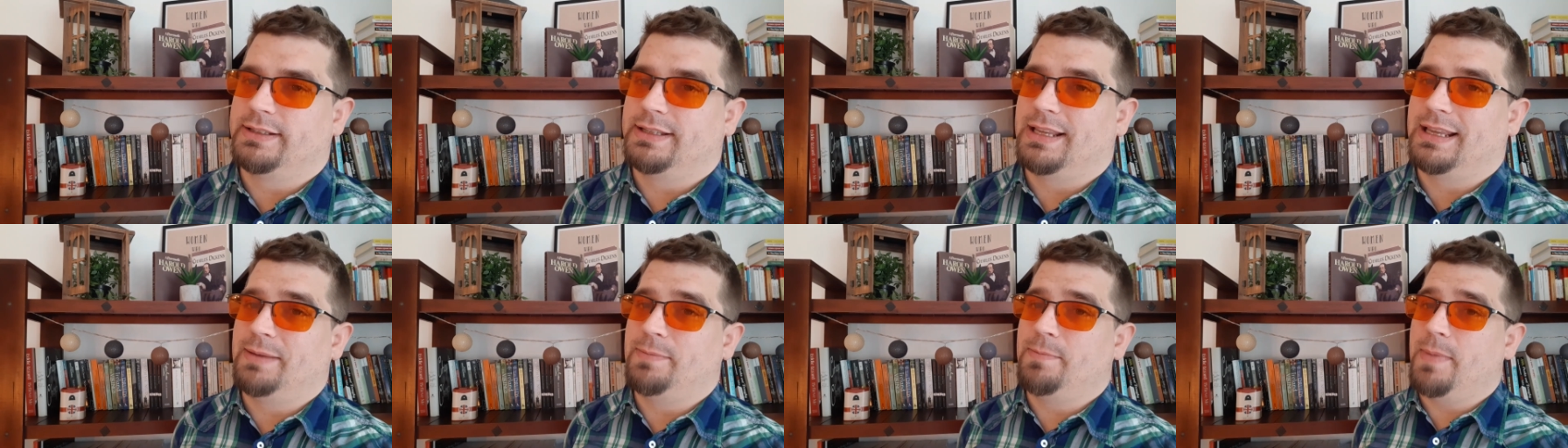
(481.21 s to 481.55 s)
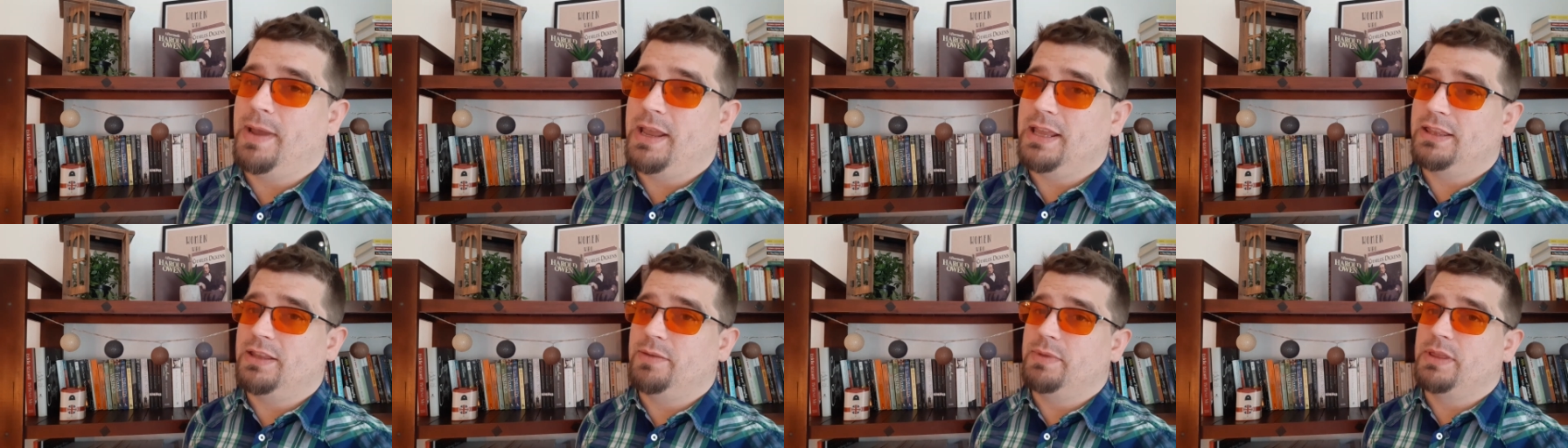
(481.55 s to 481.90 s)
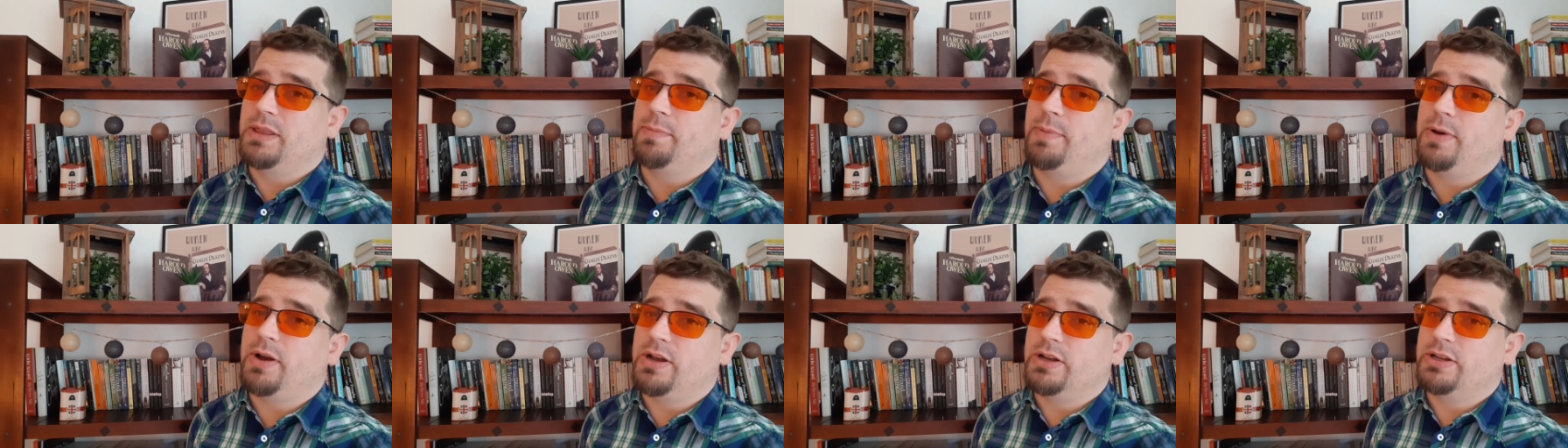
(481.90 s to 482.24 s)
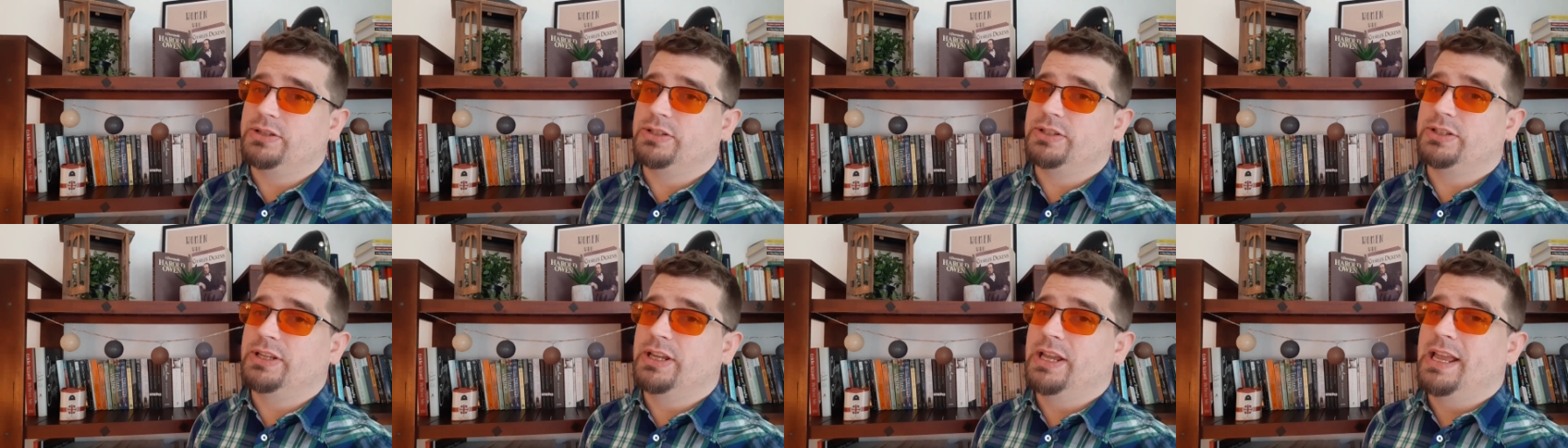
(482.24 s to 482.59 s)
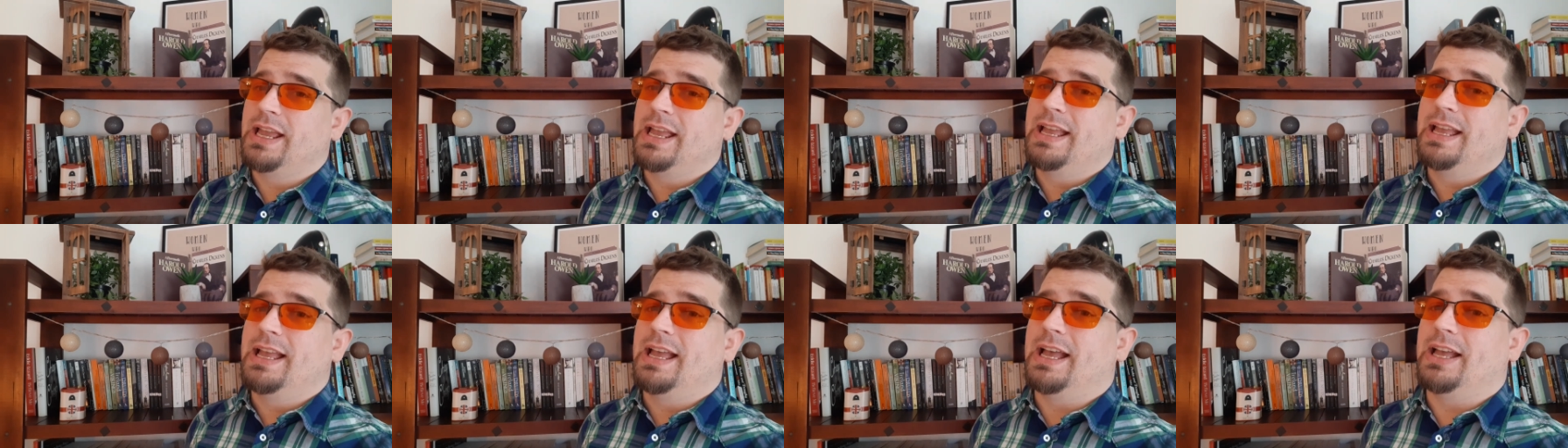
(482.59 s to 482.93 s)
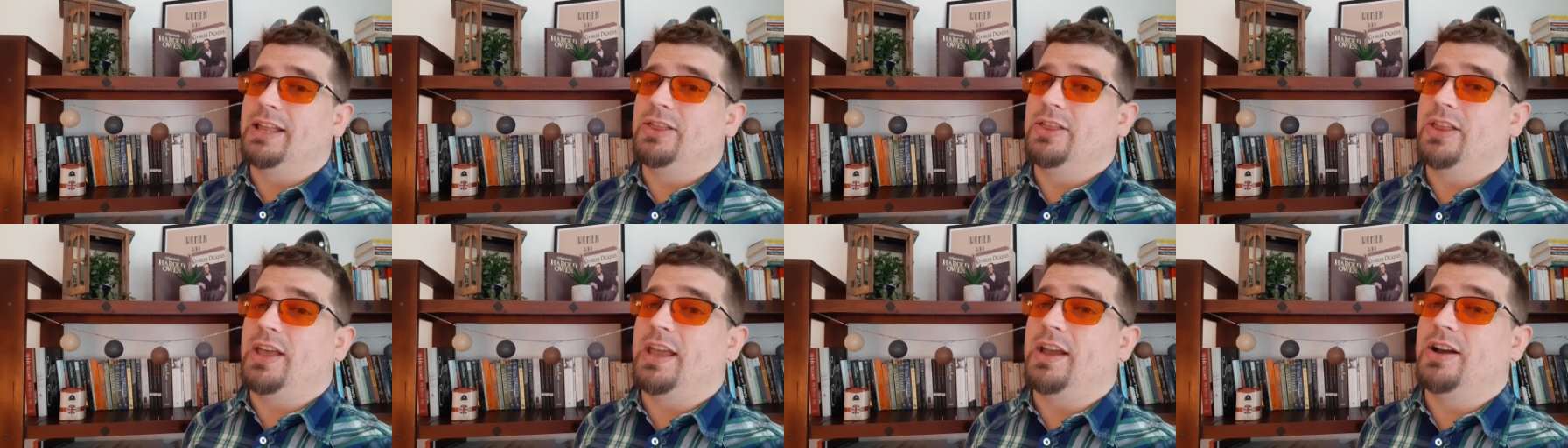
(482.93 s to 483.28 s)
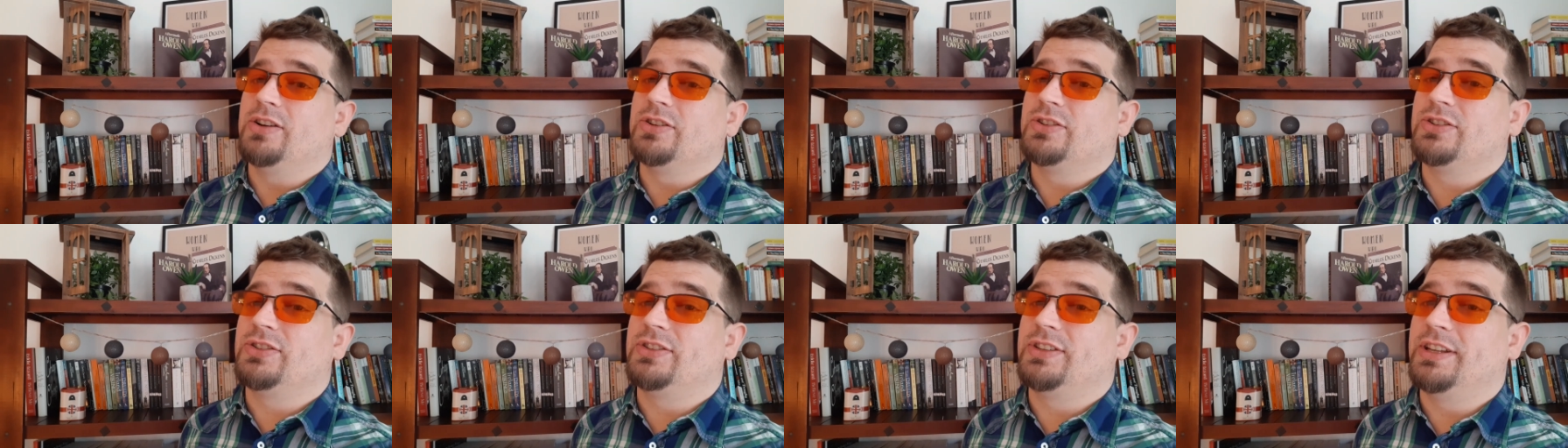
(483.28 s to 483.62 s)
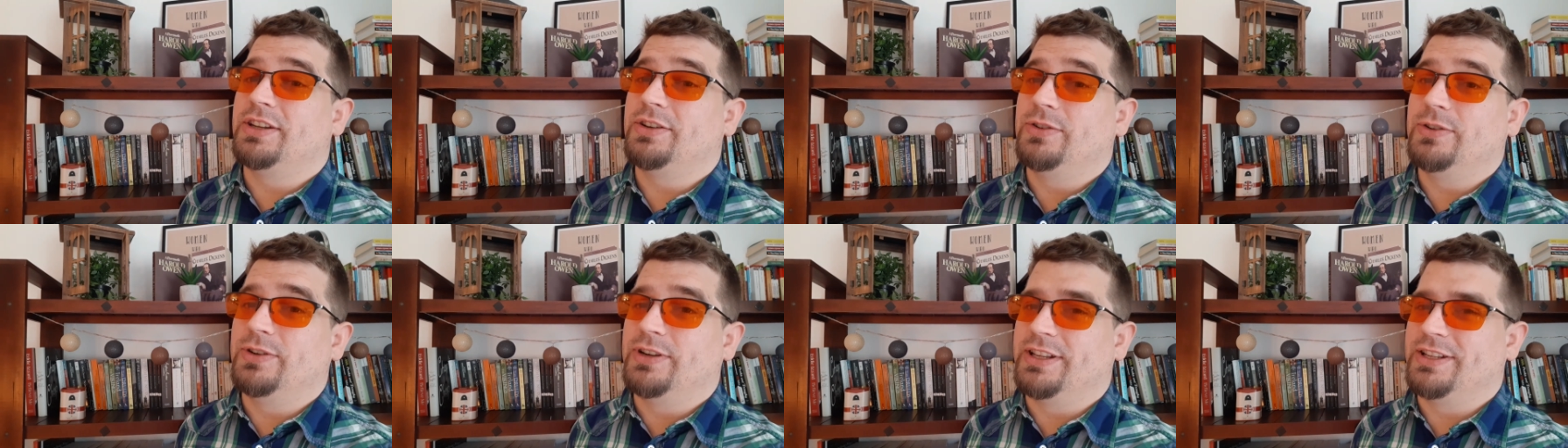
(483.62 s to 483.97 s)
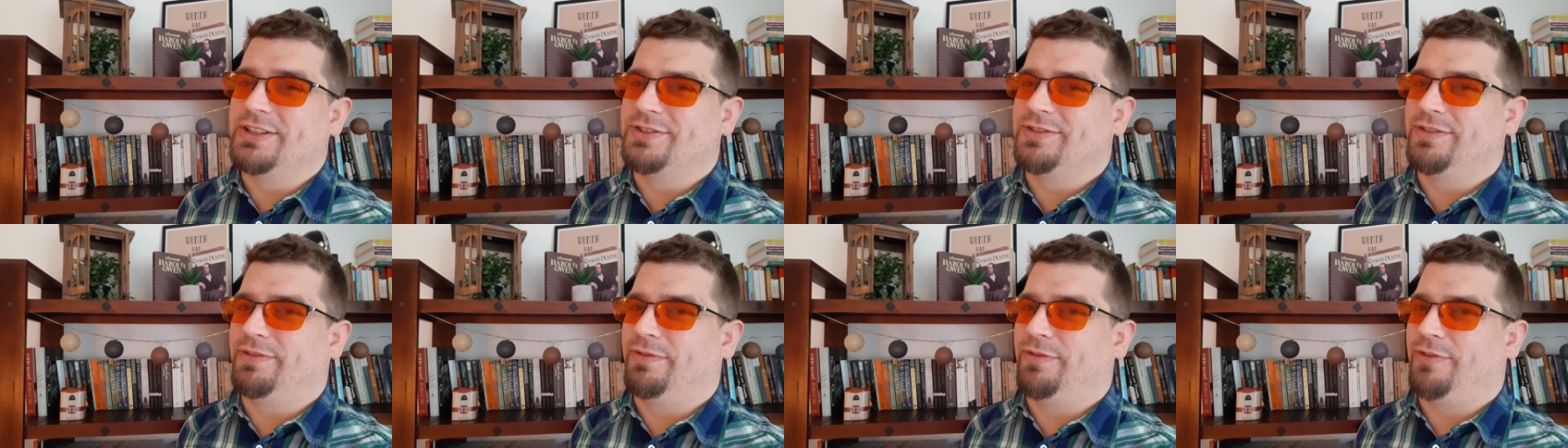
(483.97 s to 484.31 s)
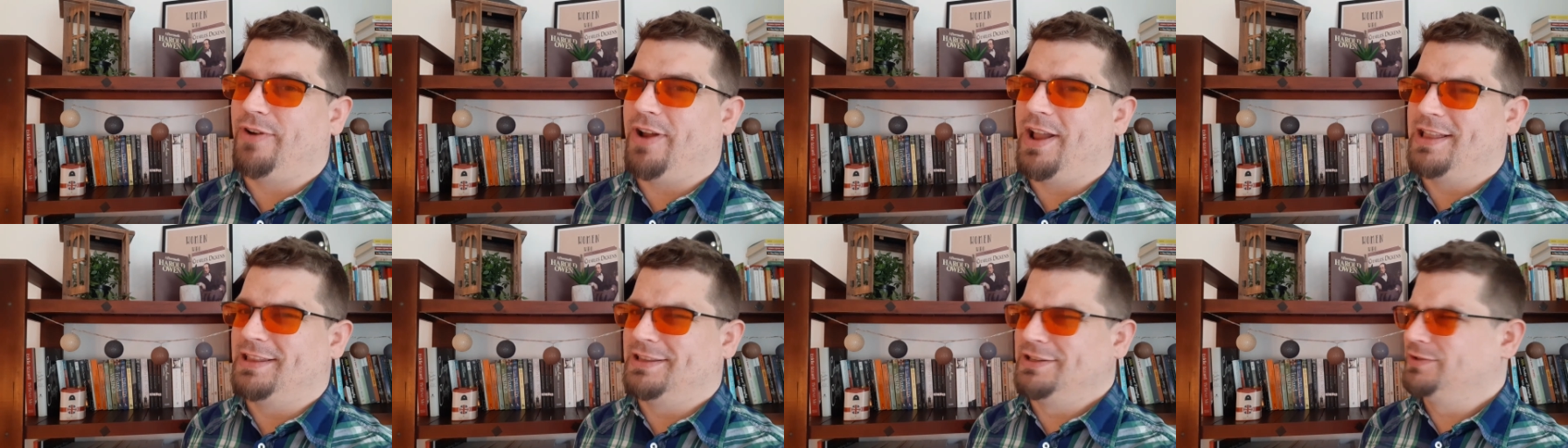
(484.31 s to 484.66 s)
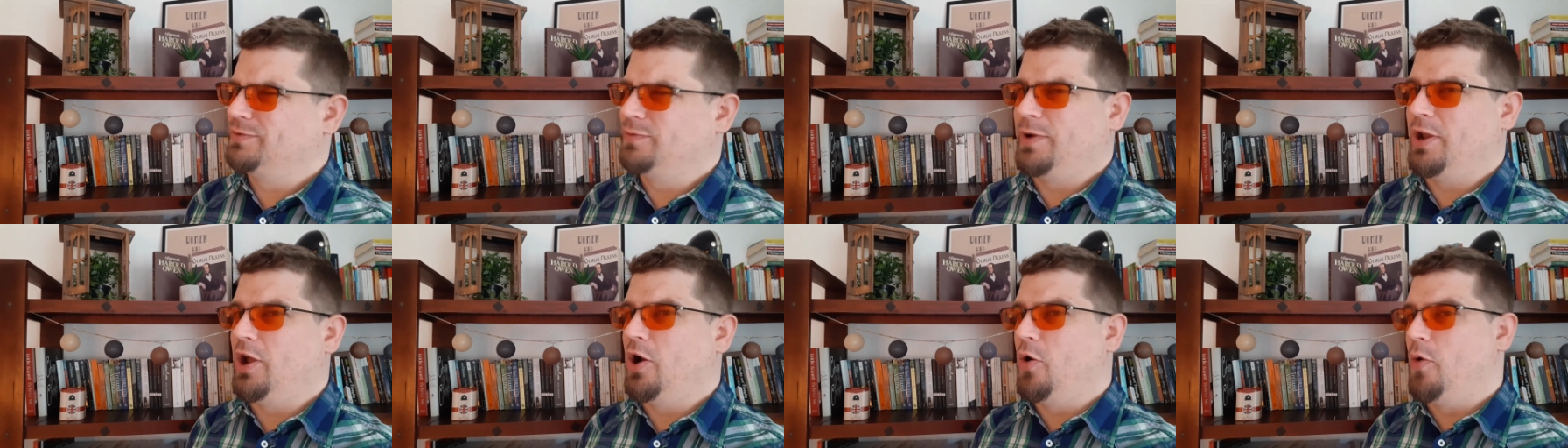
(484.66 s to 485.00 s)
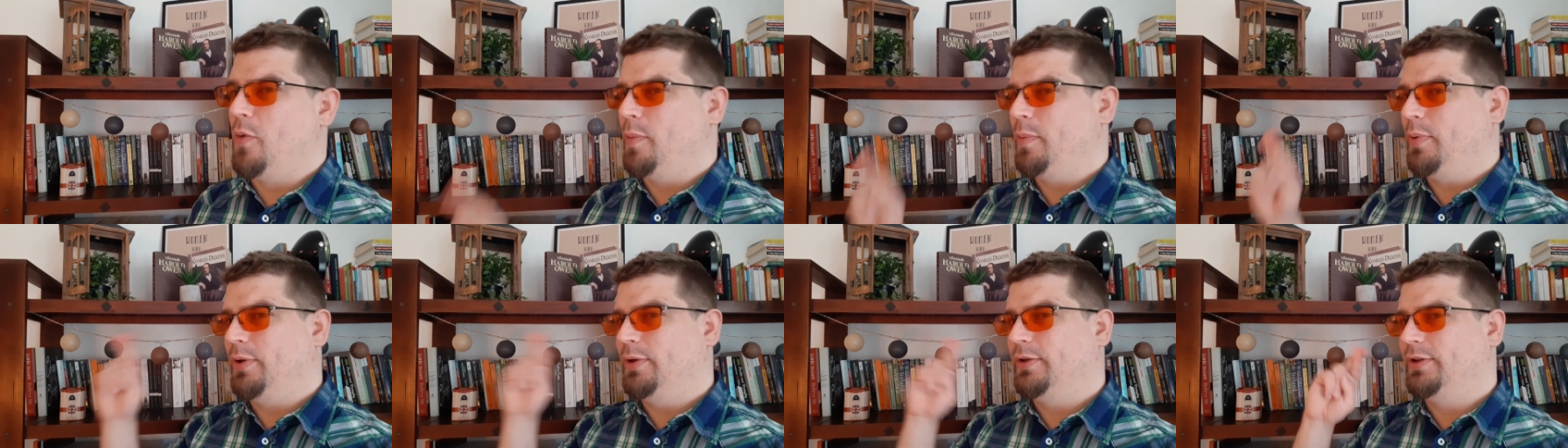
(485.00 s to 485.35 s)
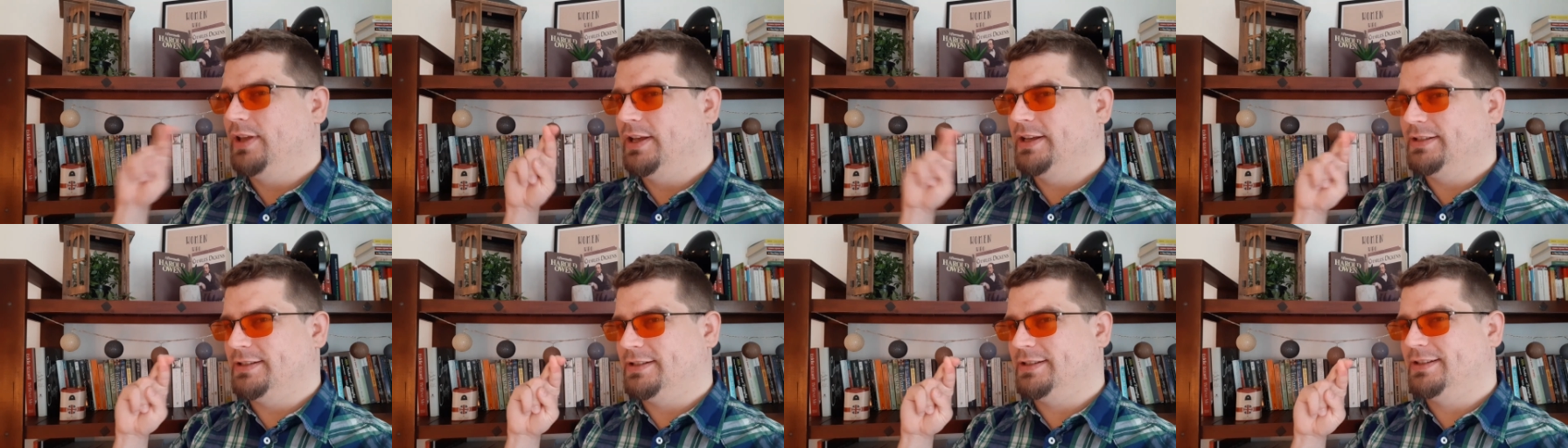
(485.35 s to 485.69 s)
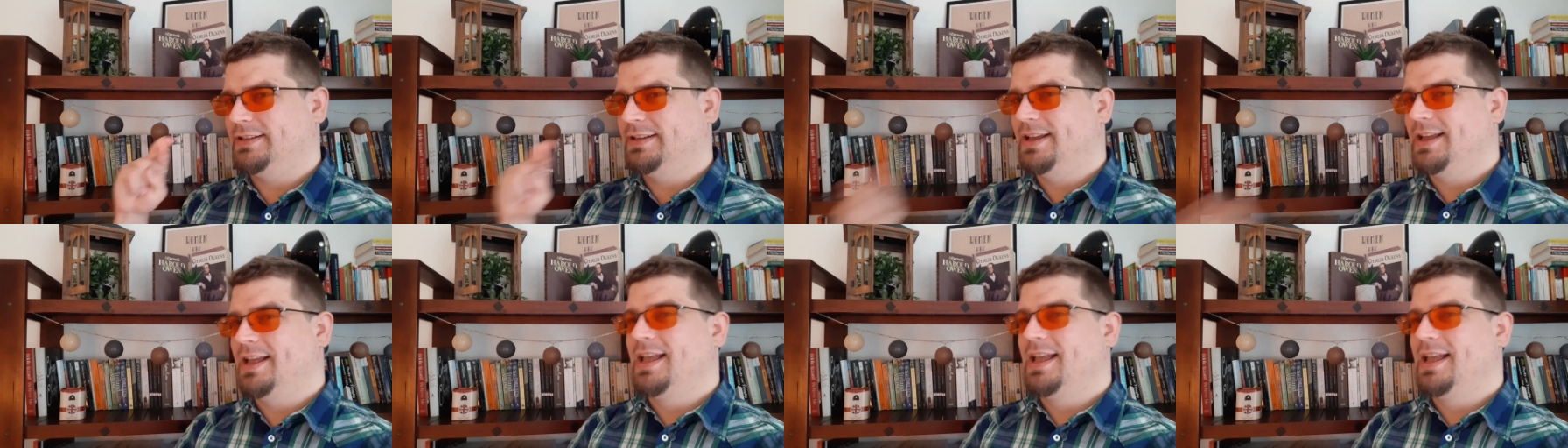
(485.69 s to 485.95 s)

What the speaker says: He made them in the past and they are still his friends, we hope. Yes?